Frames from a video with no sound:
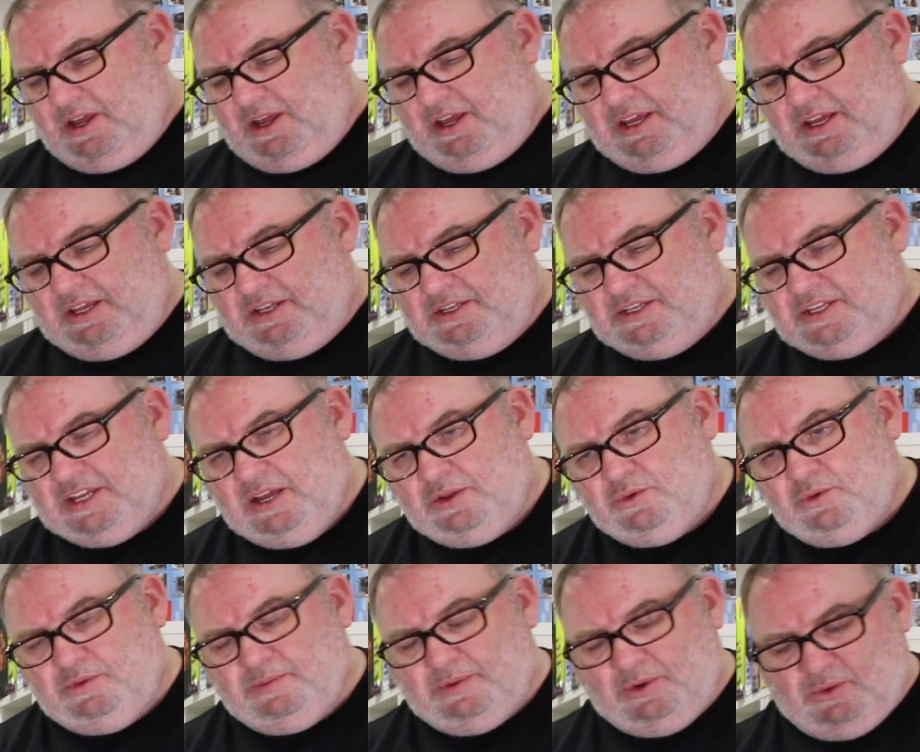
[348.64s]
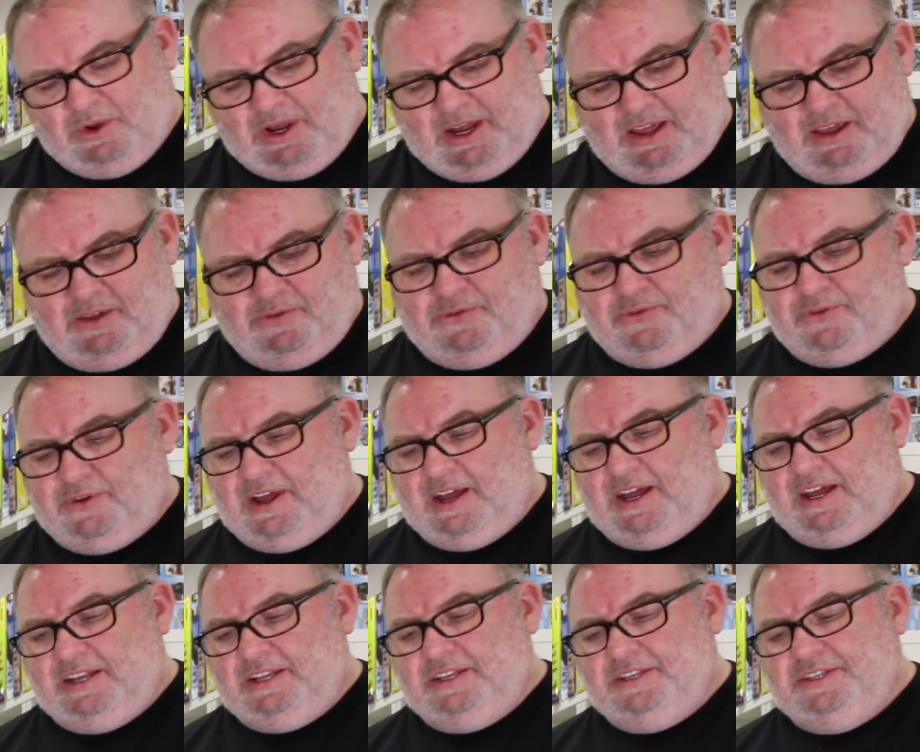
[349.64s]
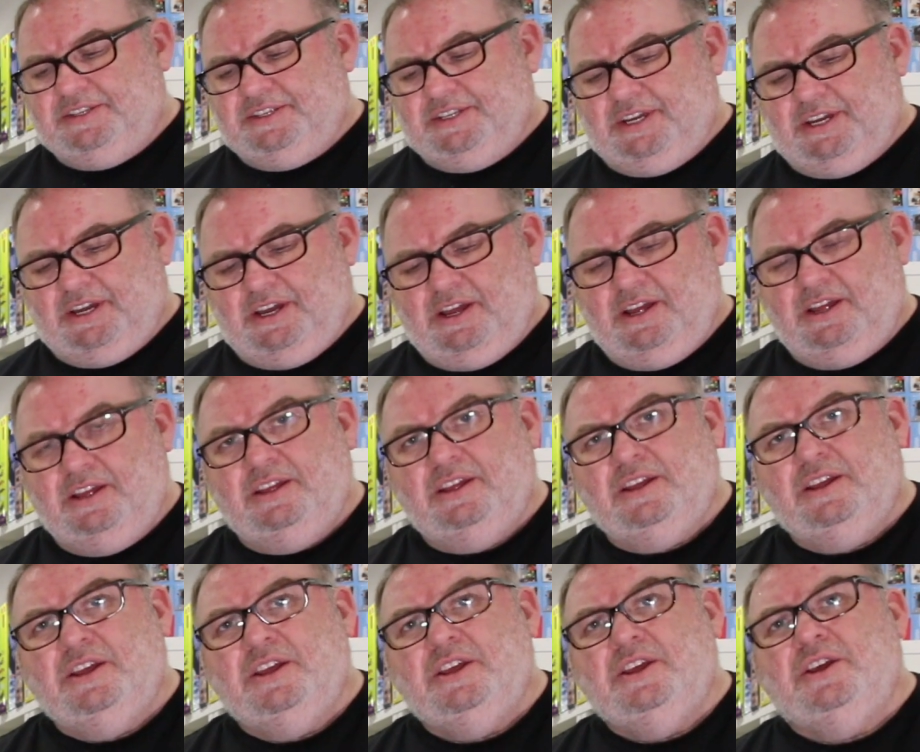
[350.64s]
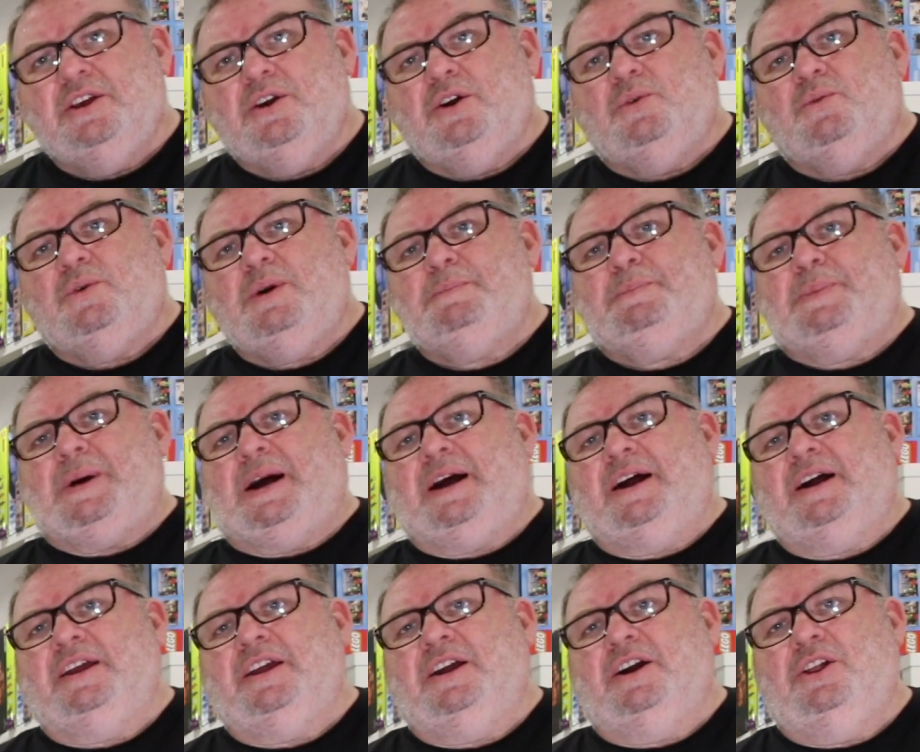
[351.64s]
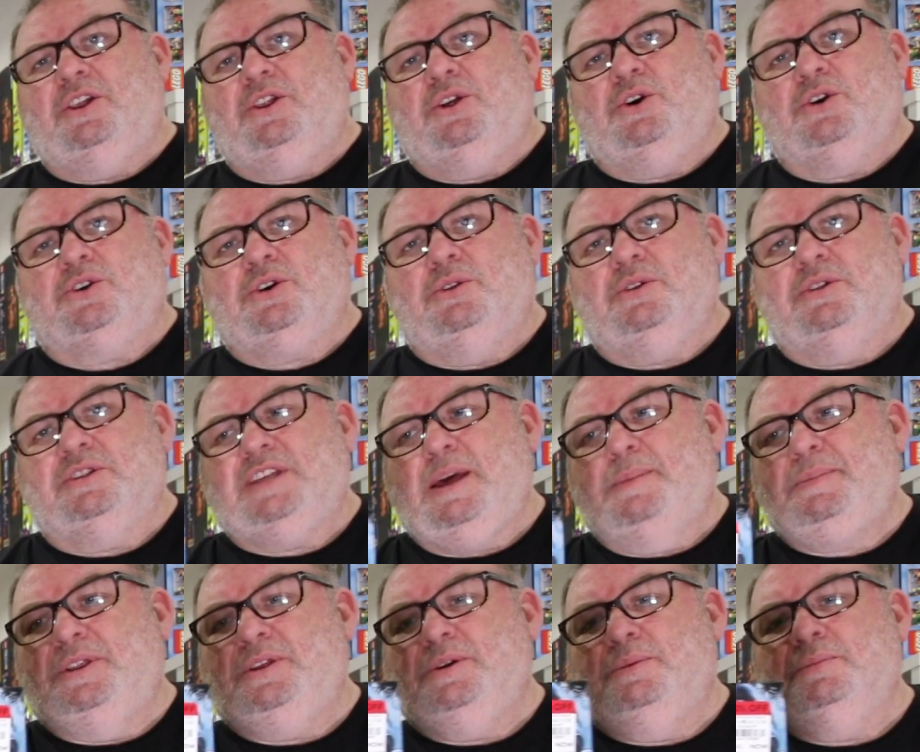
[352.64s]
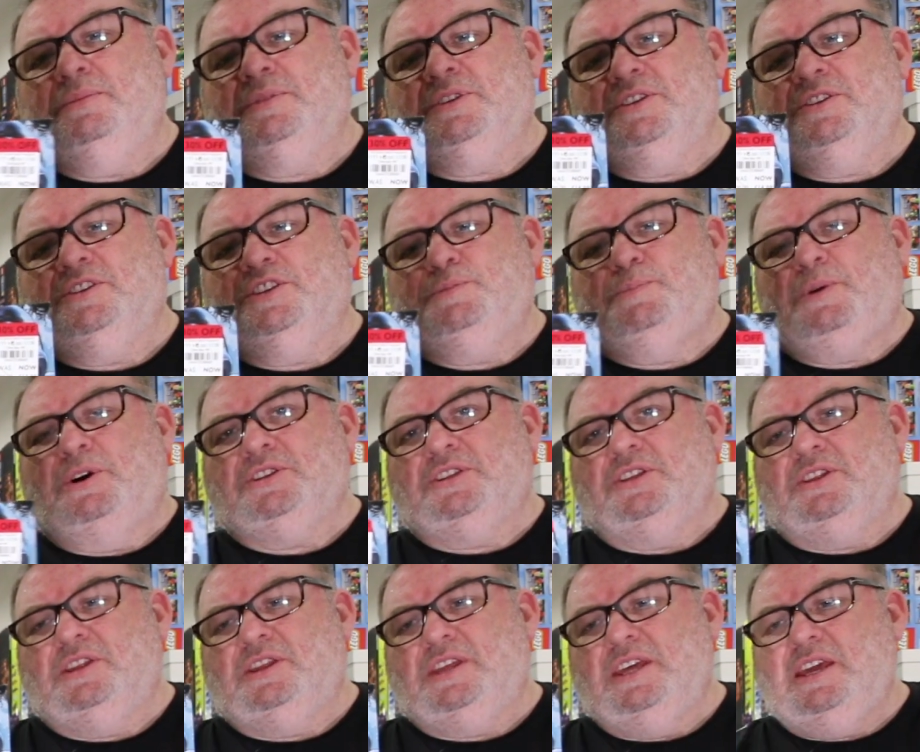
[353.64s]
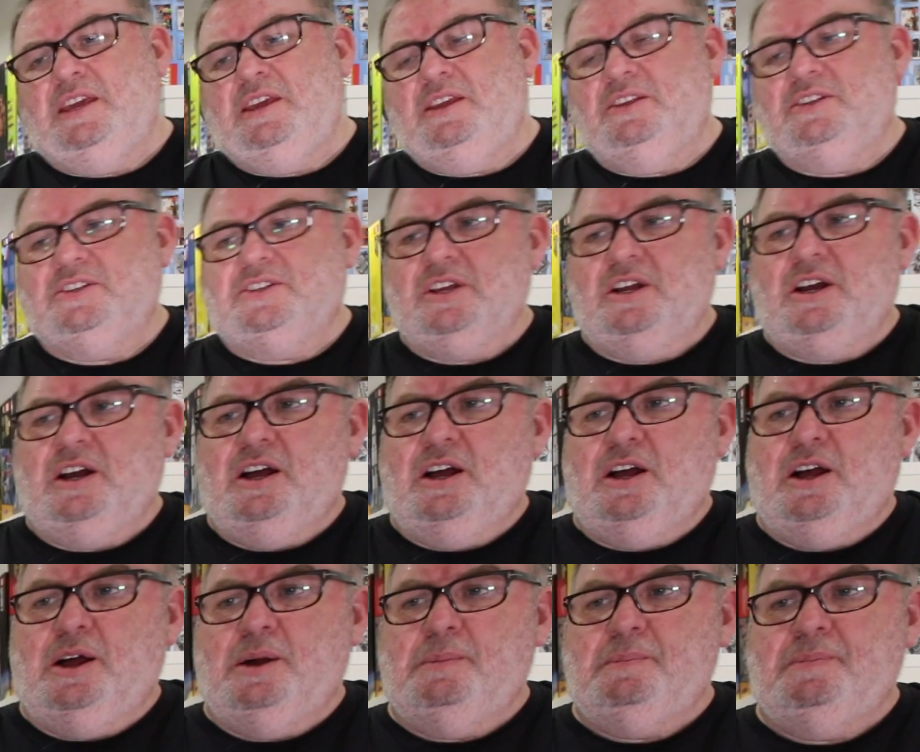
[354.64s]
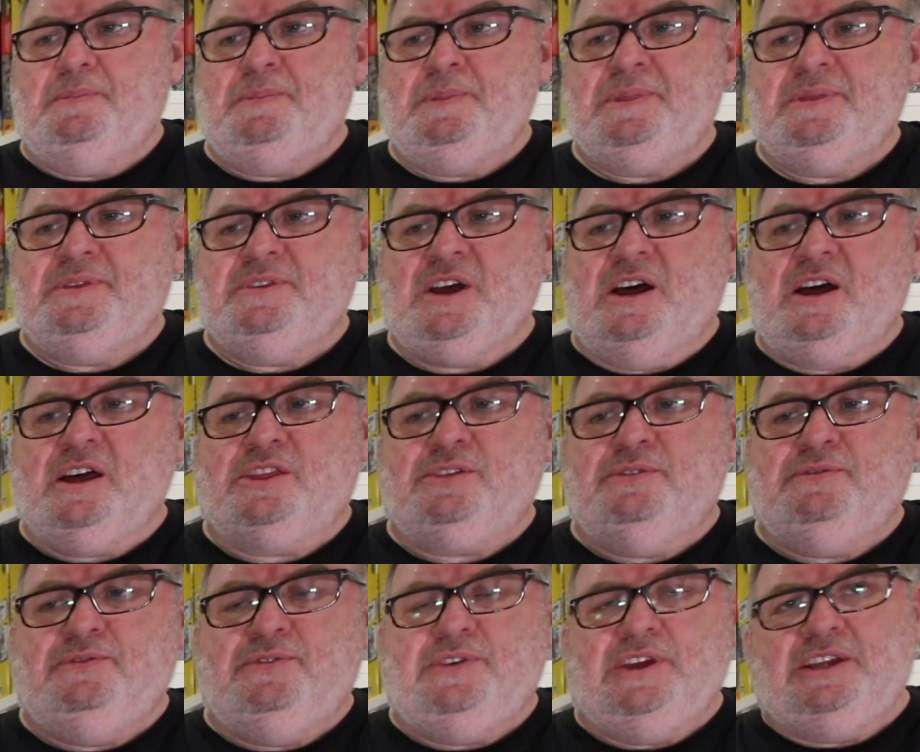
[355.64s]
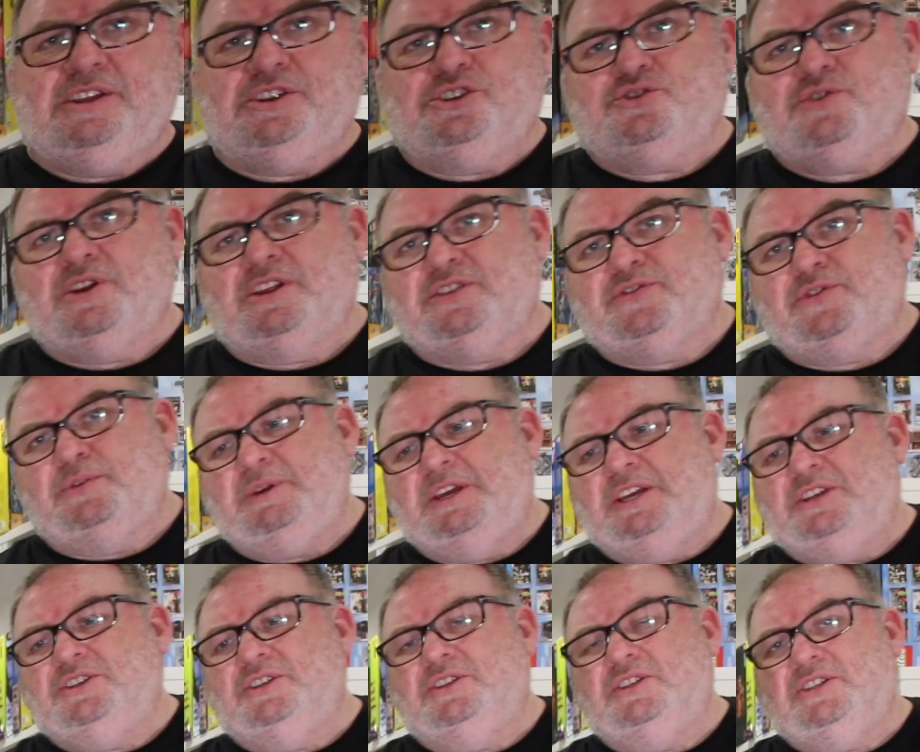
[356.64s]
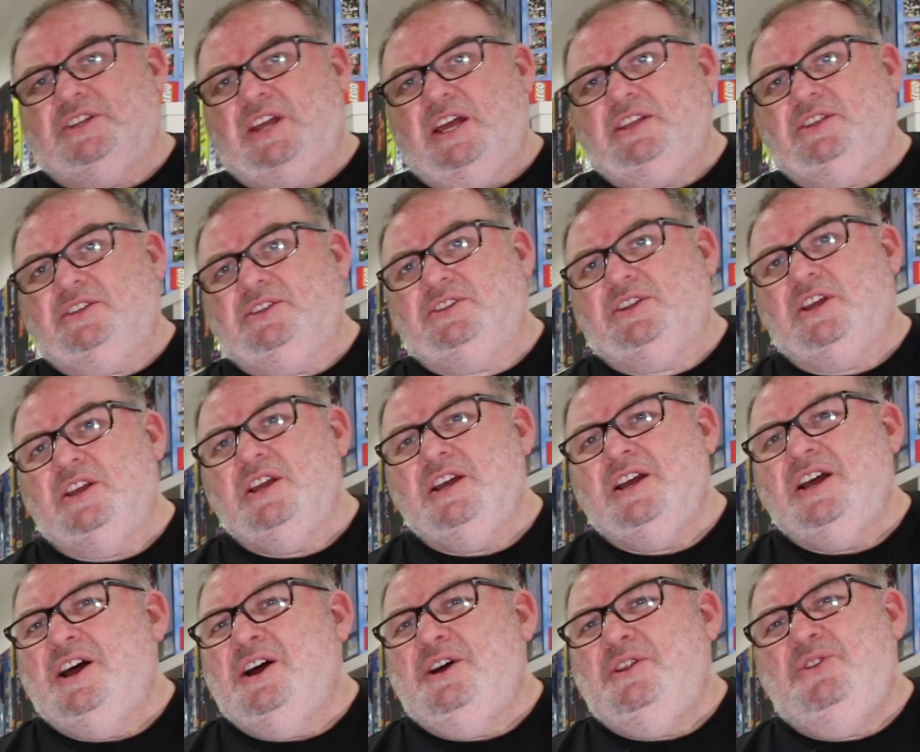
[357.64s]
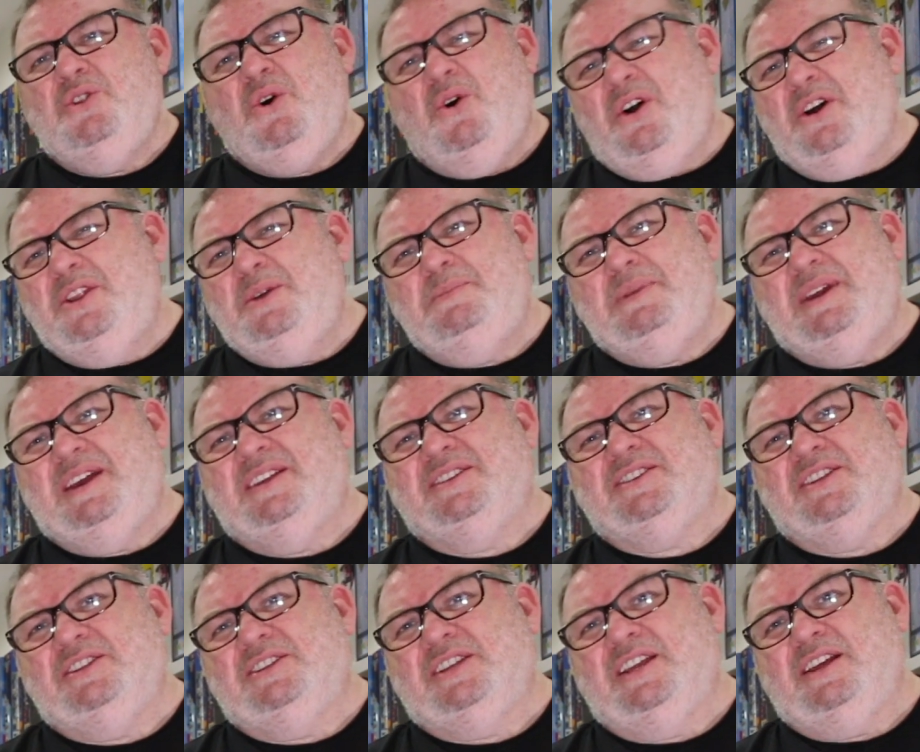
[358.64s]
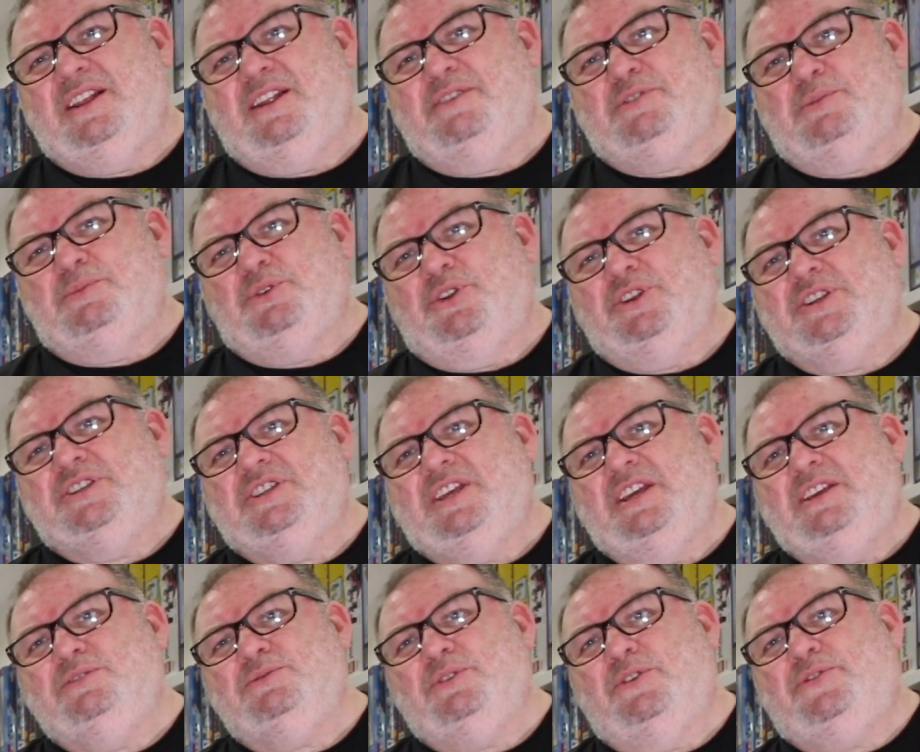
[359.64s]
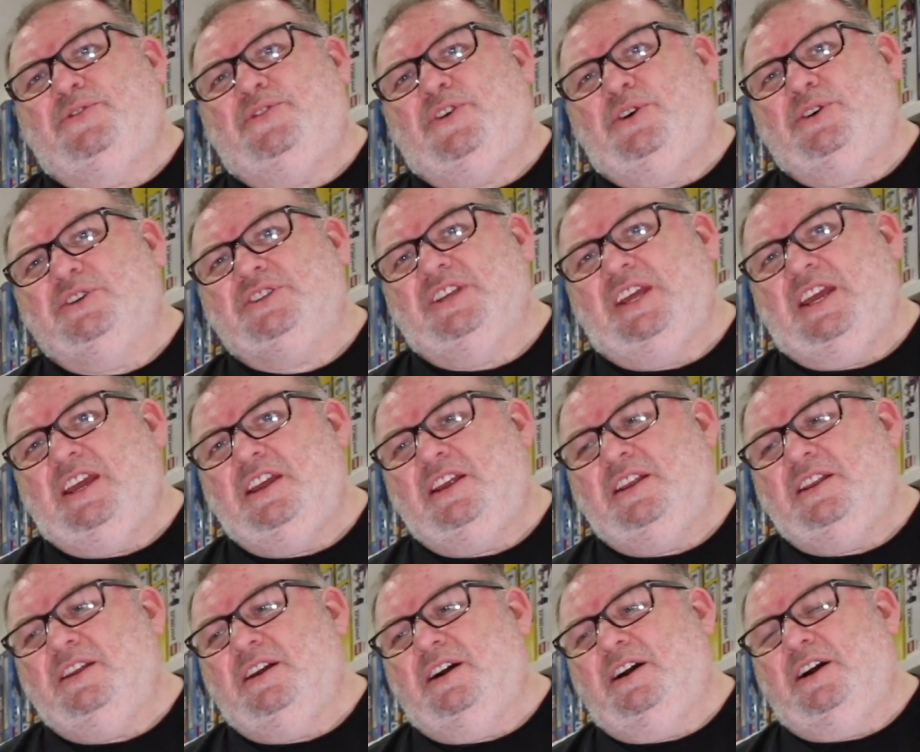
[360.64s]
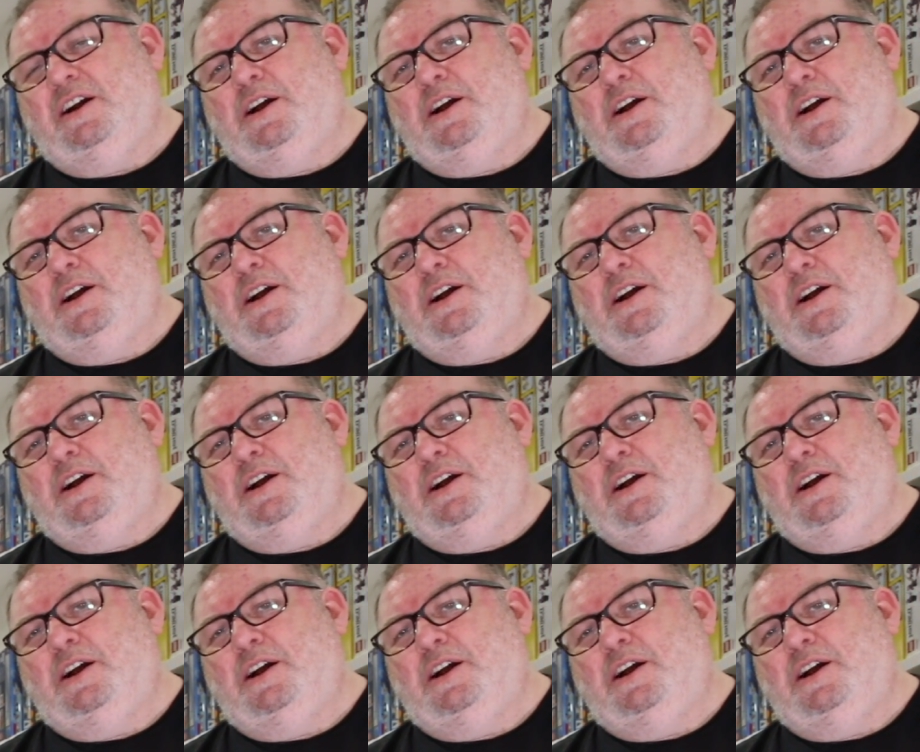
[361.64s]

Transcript: in town with my wife and went by a local Debenhams and spotted these Darth Vader transformation sets. Not an amazing deal, if I'm honest. These were £14,